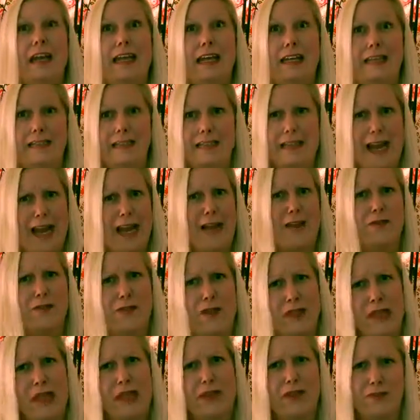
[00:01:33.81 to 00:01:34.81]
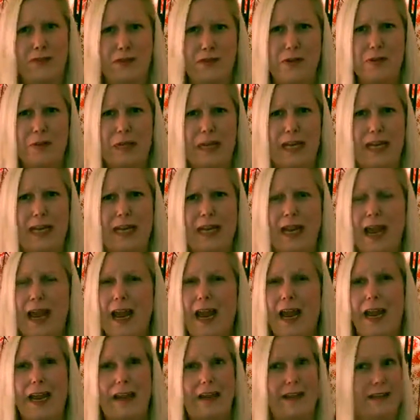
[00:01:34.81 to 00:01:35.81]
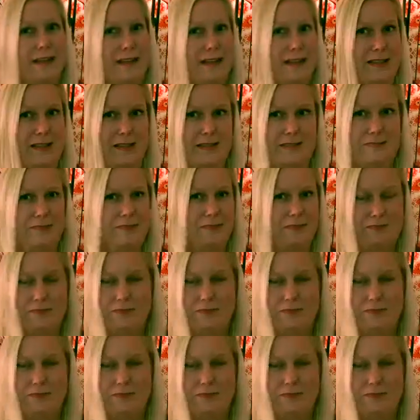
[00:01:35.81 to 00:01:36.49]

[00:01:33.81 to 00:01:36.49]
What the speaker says: it's kind of a thing for me, and it